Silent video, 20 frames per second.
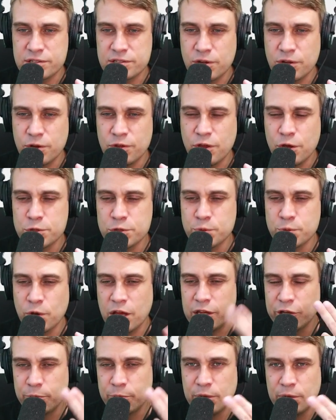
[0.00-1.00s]
So those were a
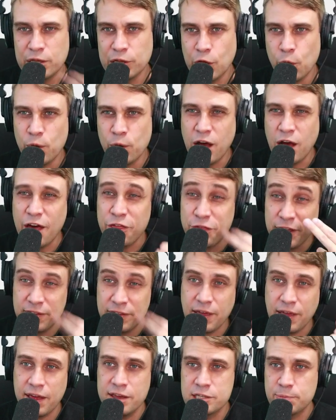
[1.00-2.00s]
little bit lower. I think
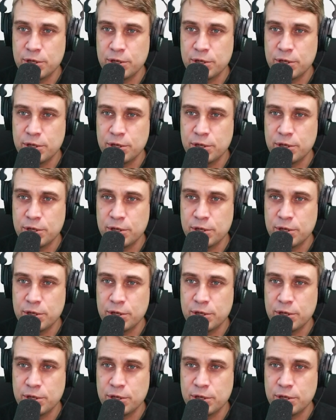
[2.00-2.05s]
that is